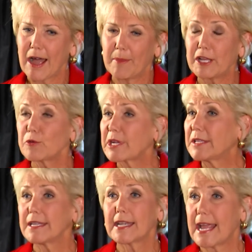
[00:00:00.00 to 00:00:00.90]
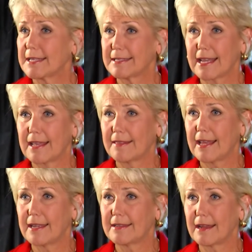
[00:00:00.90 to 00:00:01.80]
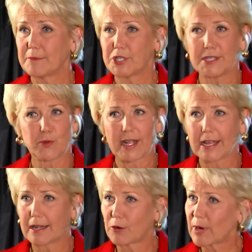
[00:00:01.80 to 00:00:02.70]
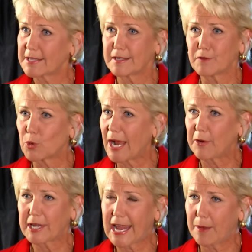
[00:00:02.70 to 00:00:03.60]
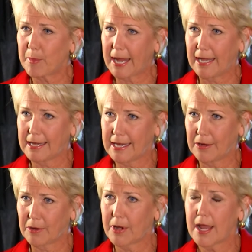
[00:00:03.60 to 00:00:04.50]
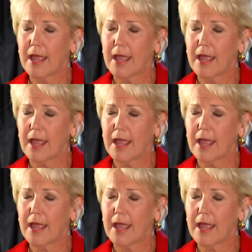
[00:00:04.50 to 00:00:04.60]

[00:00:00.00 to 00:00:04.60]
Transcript: Um, Hillary Clinton has said that um, she's running an aggressive ground campaign here.